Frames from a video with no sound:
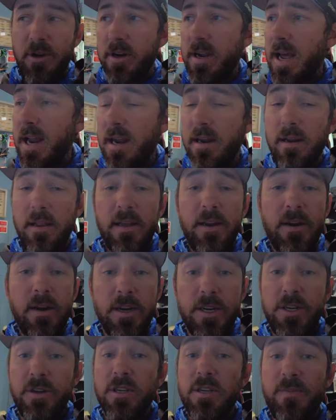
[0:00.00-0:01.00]
You're kind of
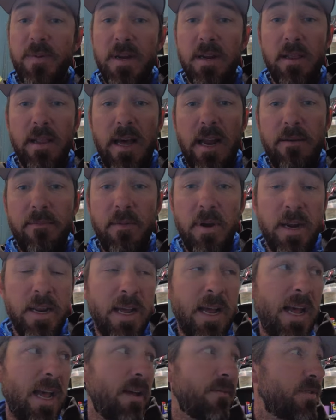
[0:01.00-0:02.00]
delirious. You'll spend a lot of
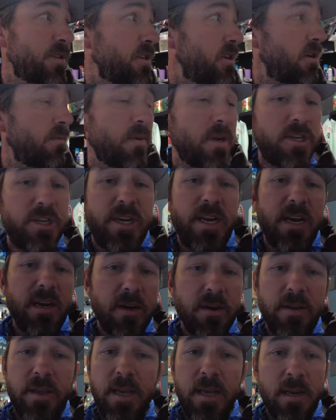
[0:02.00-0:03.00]
money. I have so much
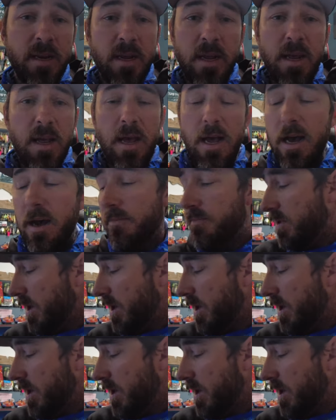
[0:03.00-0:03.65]
gear that I'll